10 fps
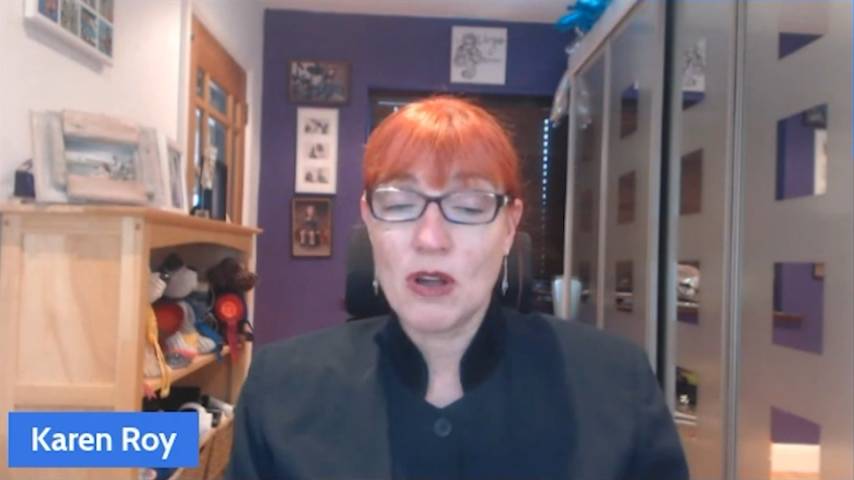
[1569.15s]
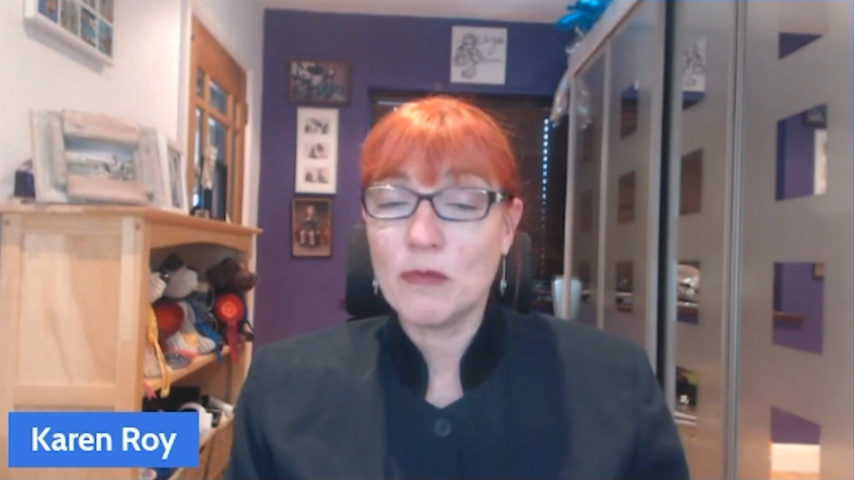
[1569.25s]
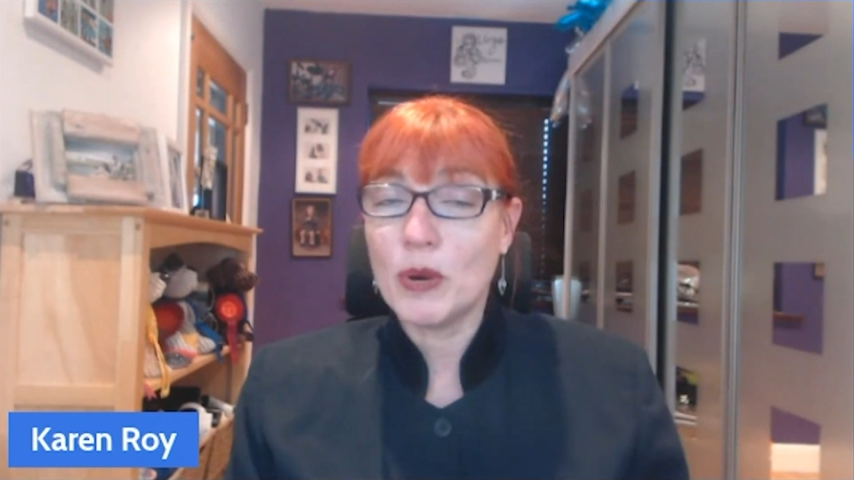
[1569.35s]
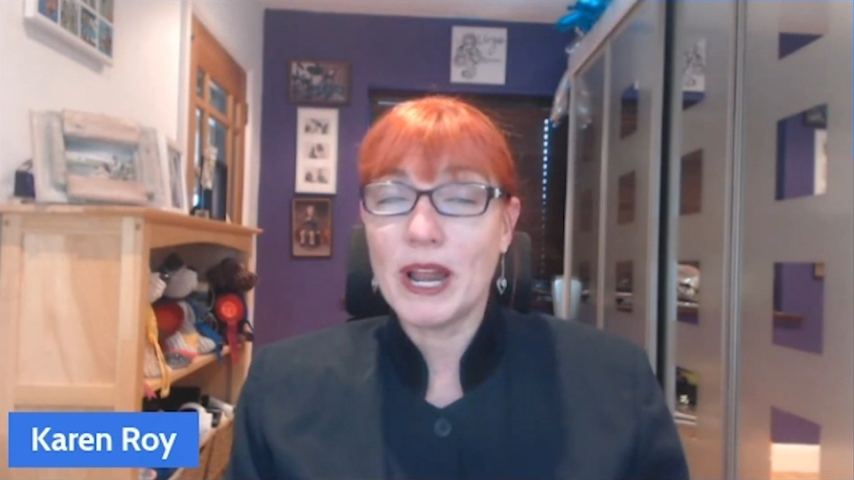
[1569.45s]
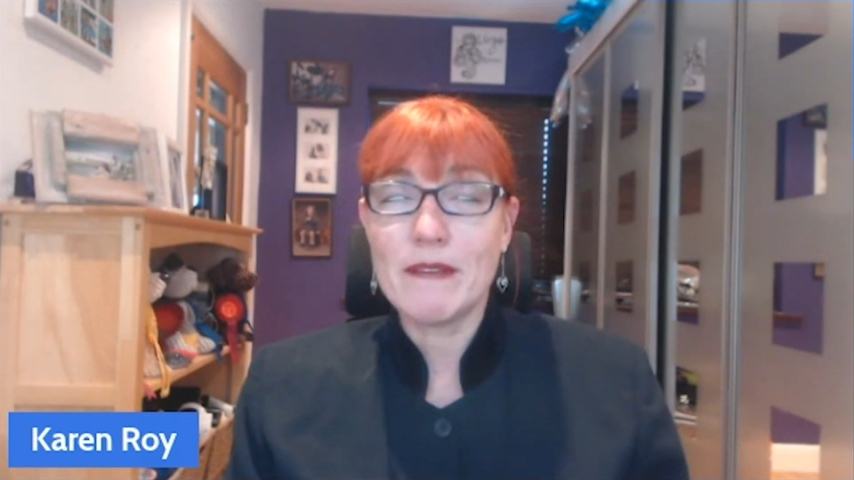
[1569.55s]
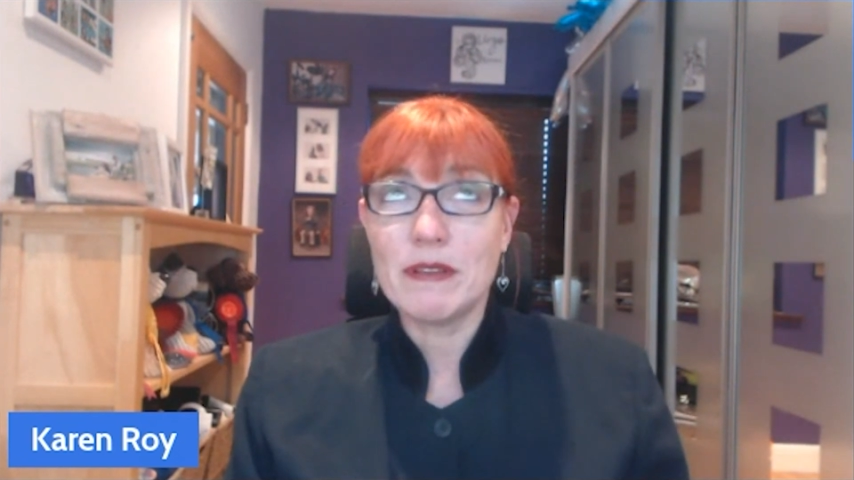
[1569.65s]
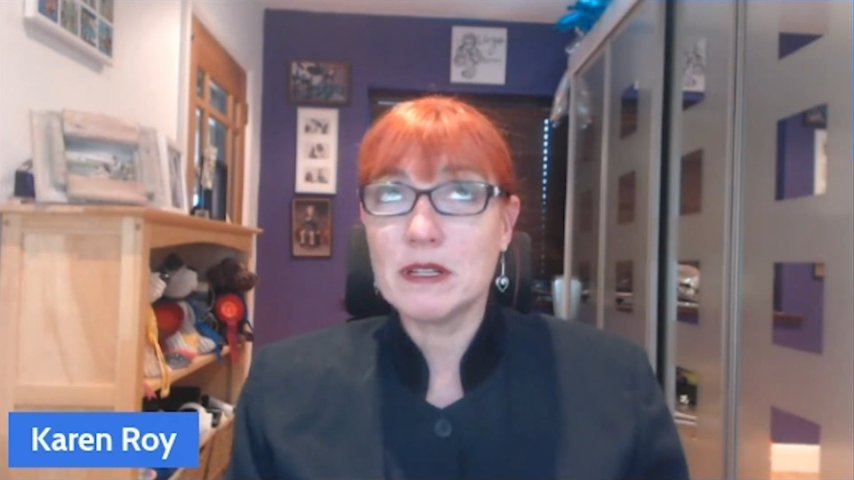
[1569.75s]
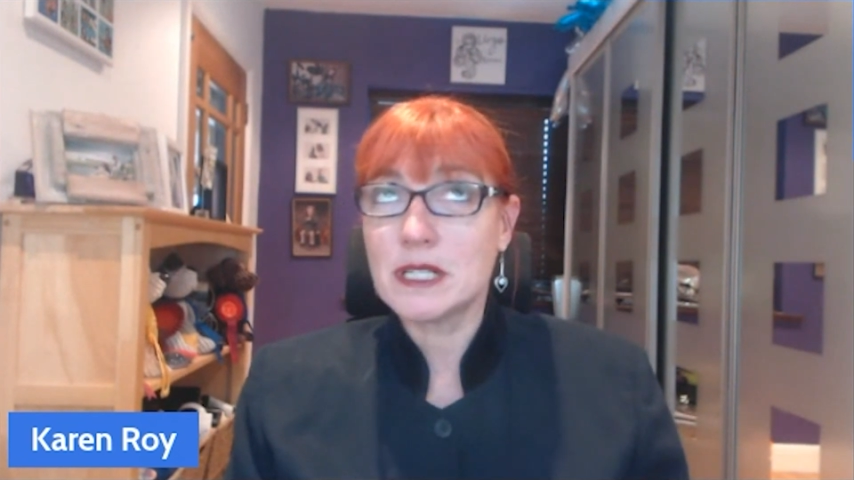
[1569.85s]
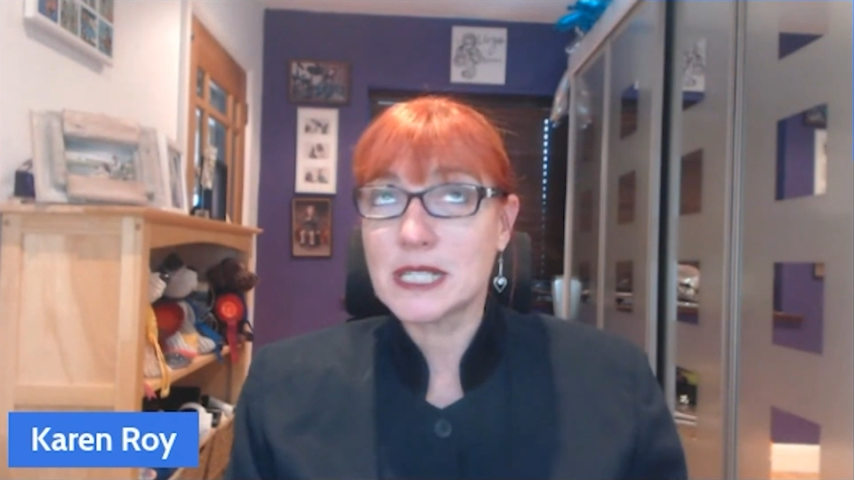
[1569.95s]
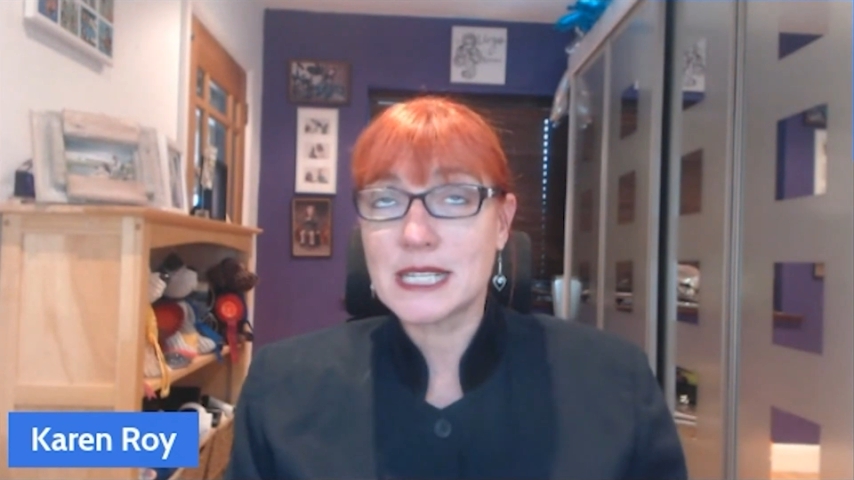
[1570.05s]
on whatever
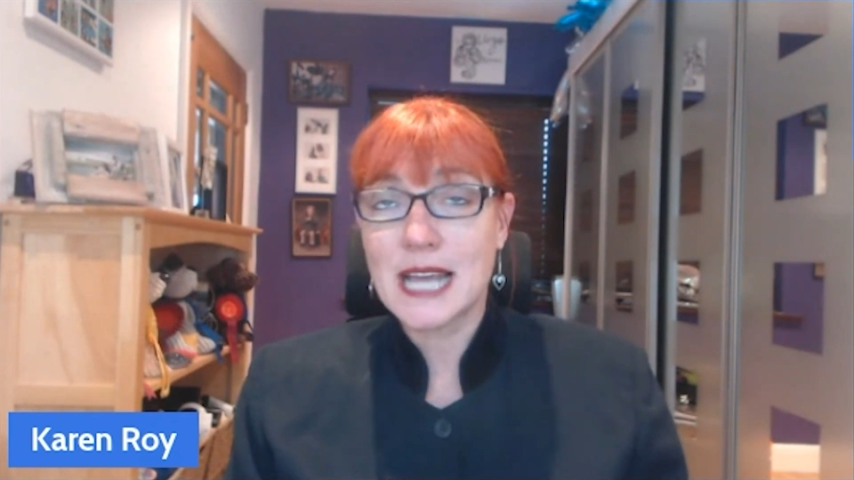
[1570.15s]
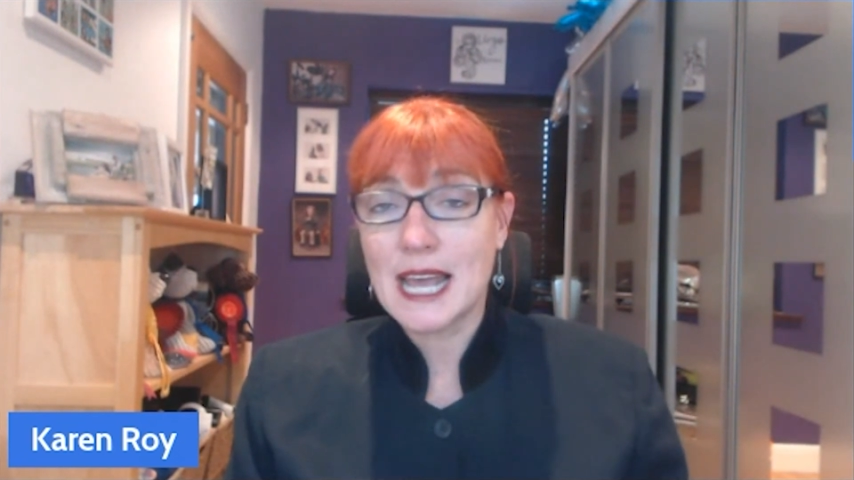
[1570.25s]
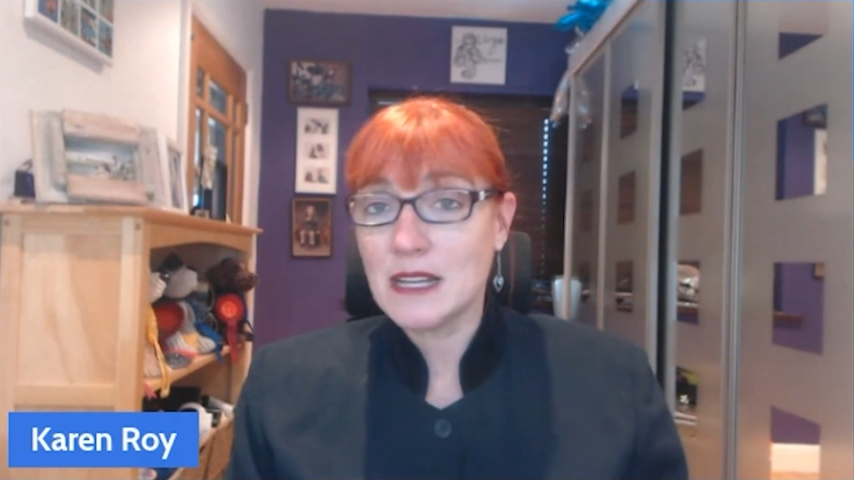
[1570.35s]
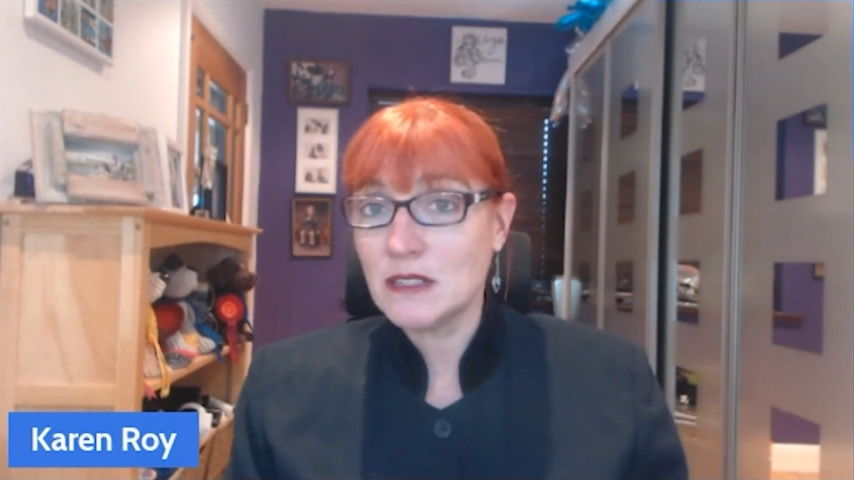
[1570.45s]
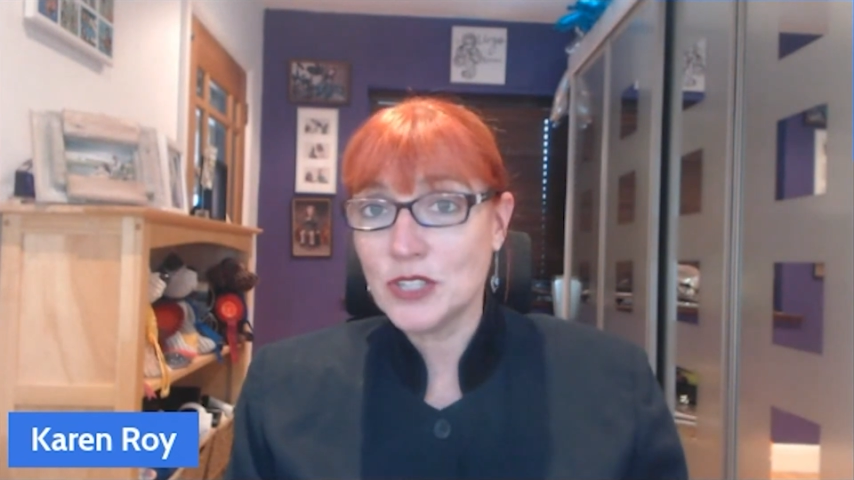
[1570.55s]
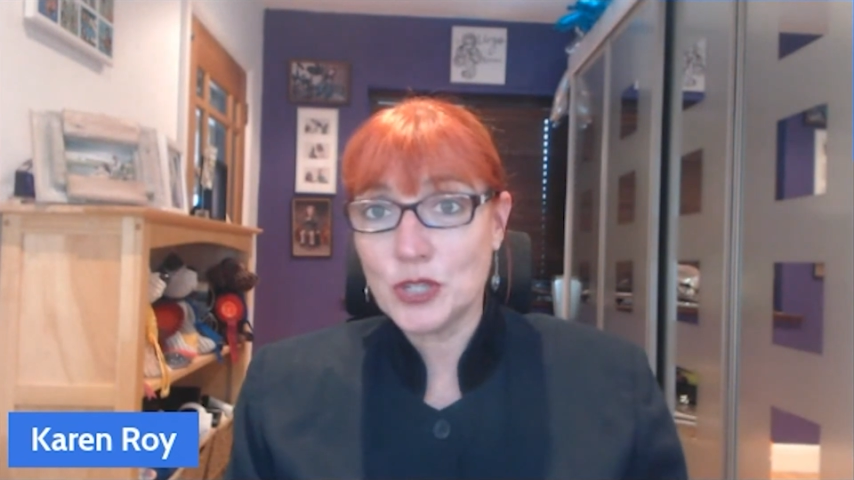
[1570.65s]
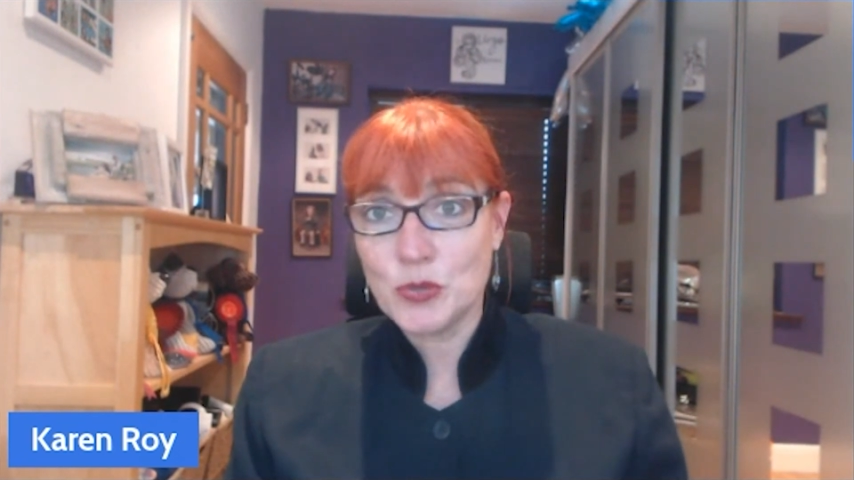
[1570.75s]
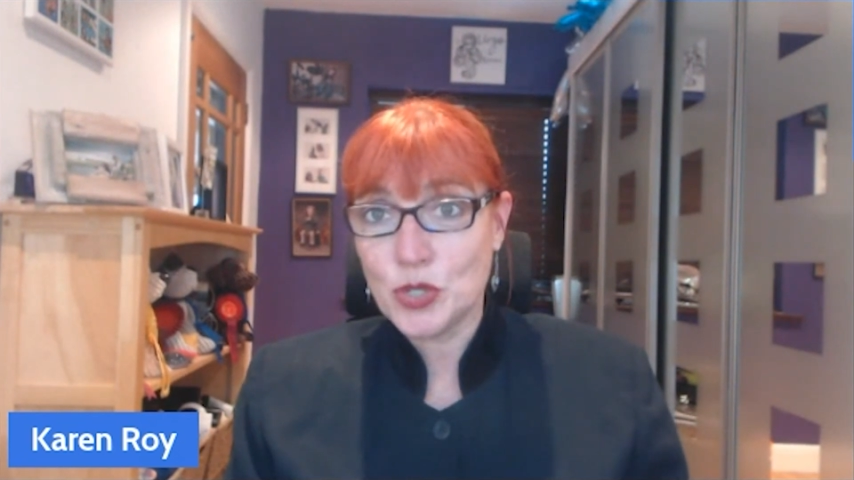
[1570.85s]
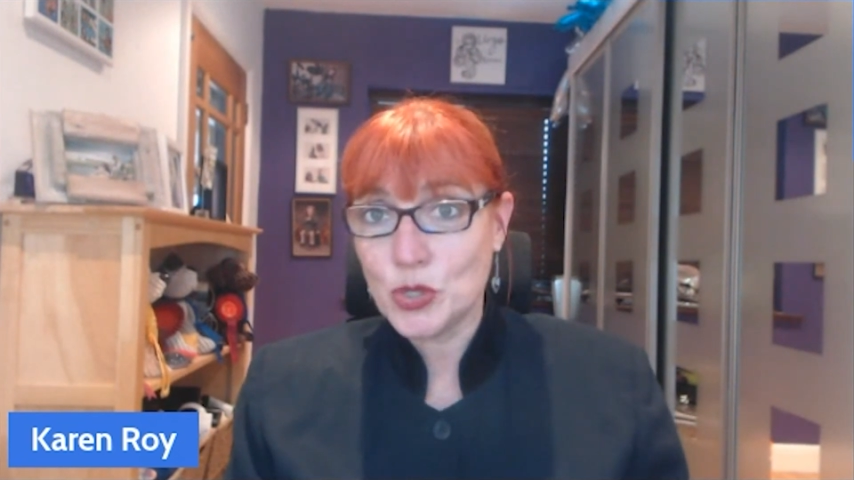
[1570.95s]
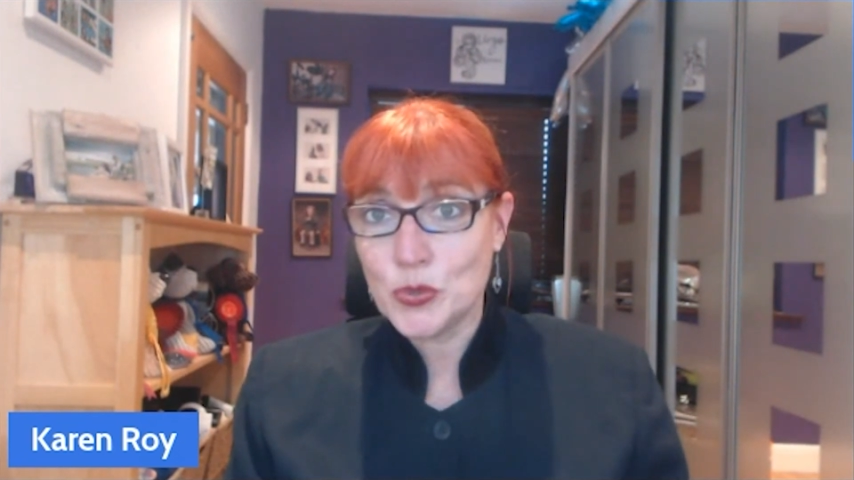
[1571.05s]
scale you
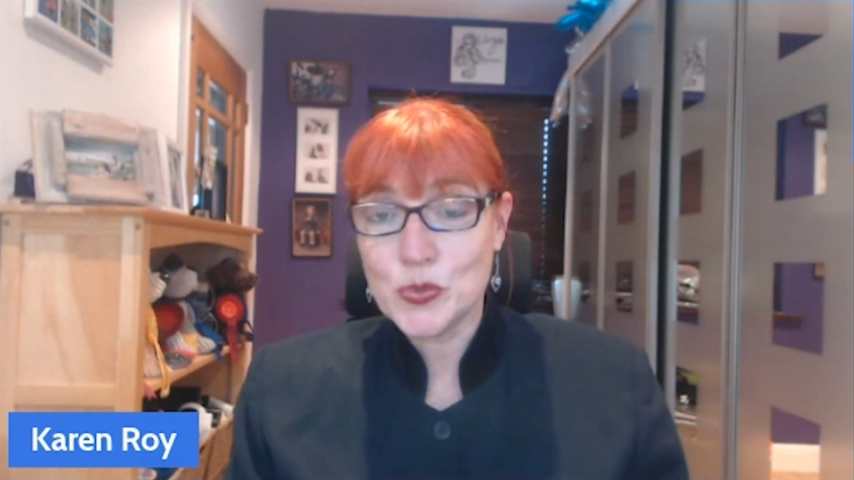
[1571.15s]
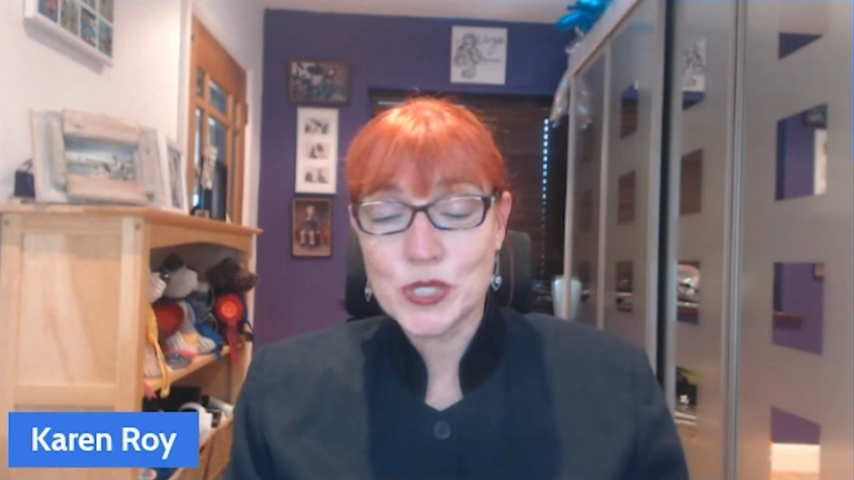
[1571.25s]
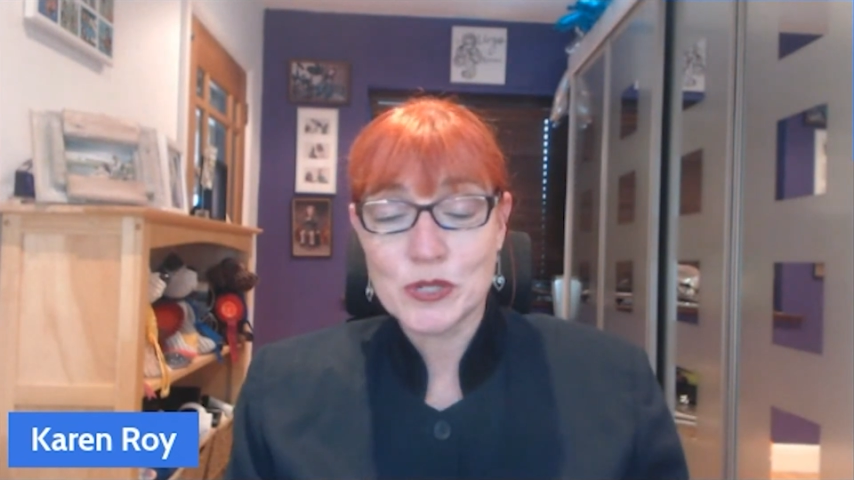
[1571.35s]
use